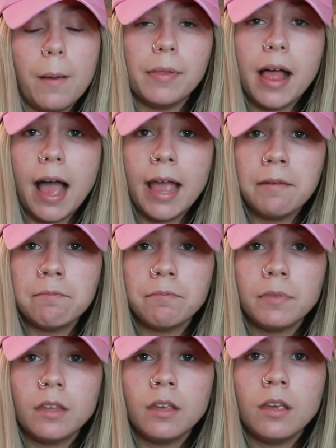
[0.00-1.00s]
apply
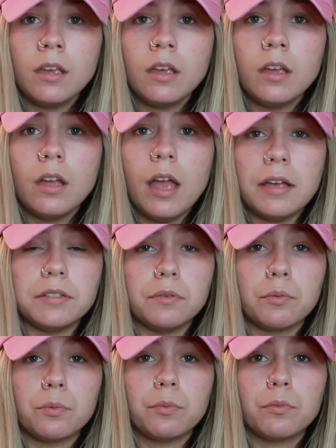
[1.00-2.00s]
as
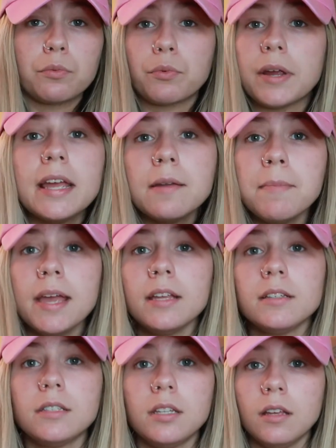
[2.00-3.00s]
a
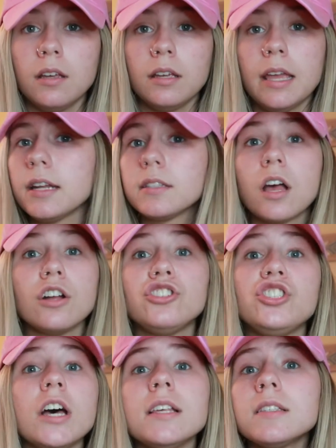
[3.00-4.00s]
readmit to Kennesaw,
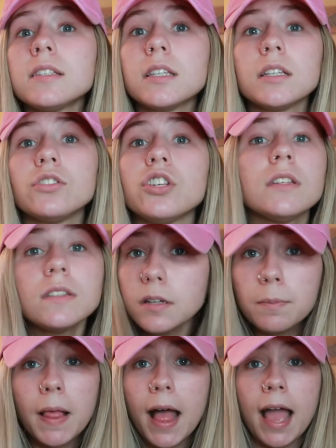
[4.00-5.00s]
just
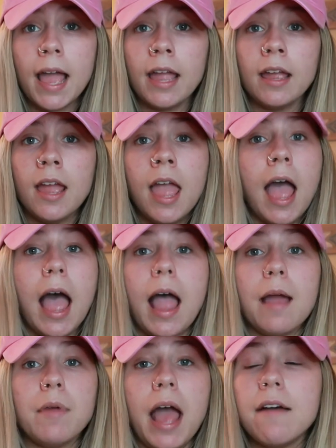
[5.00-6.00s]
apply.
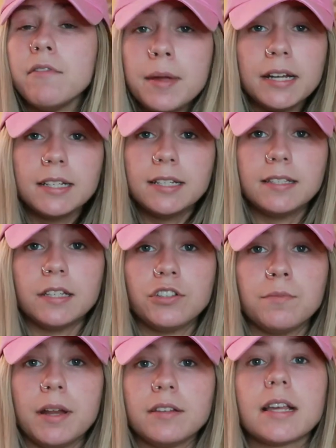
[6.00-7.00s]
I haven't made a
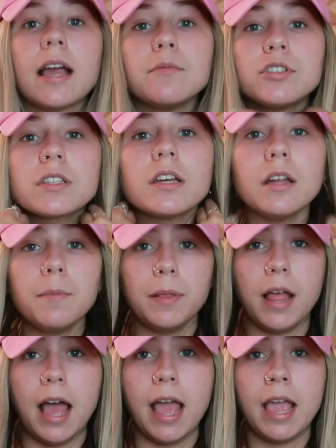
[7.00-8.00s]
decision, but I was like, I'm just gonna
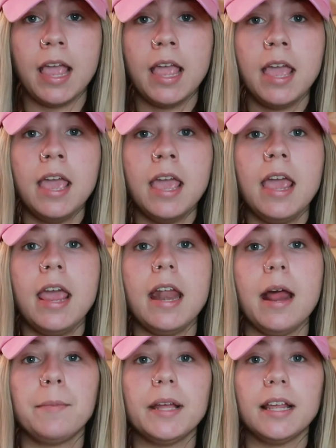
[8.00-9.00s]
apply,
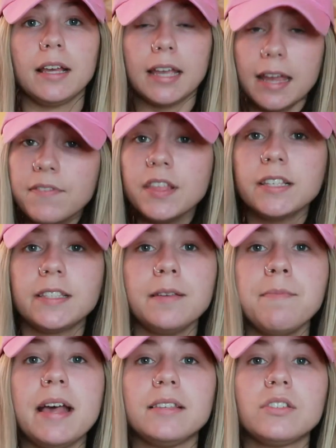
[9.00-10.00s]
and I'm gonna give this
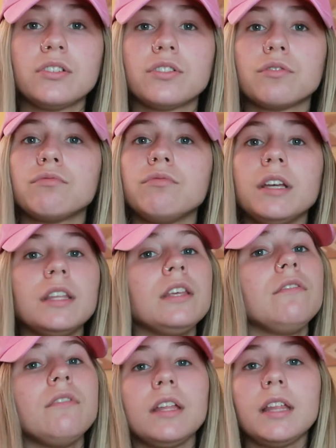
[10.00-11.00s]
semester to
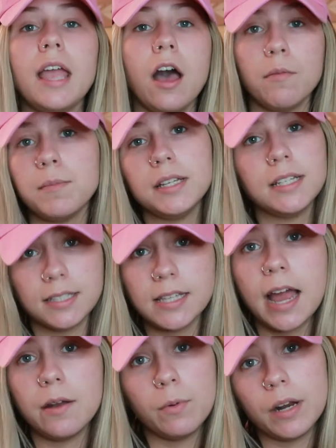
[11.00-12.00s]
really, really help me
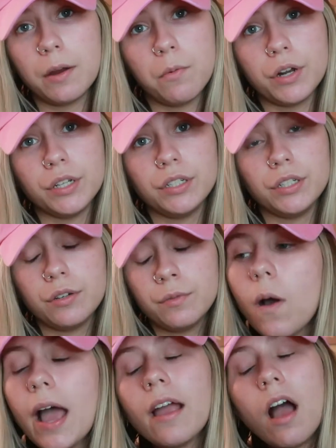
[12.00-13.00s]
decide what I want to do.
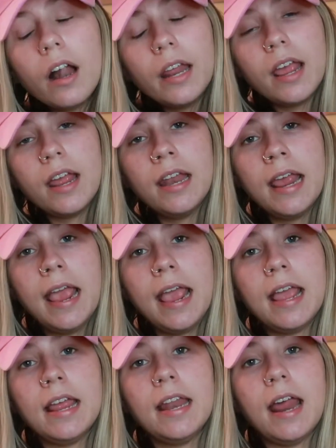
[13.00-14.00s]
So I got in,
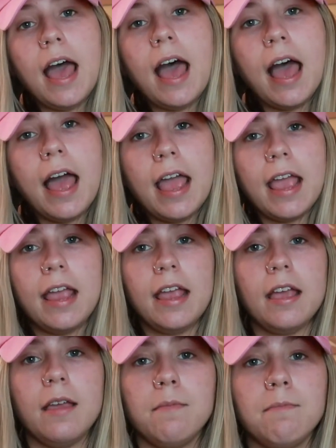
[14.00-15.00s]
and
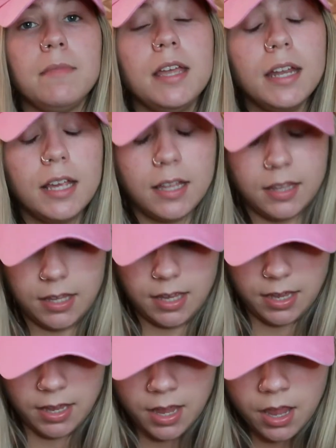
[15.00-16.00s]
I
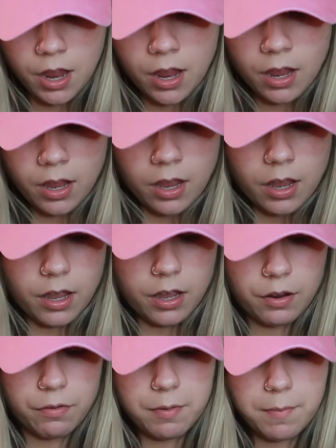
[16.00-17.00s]
immediately
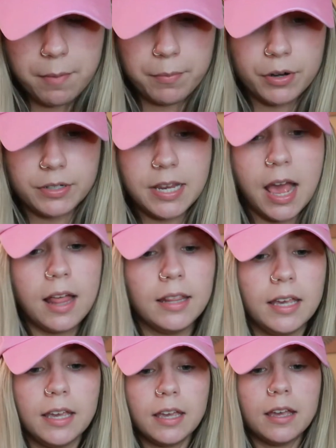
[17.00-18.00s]
remember
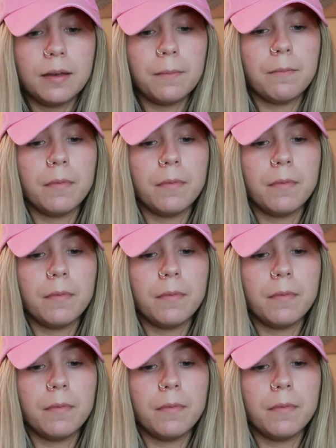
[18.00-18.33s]
telling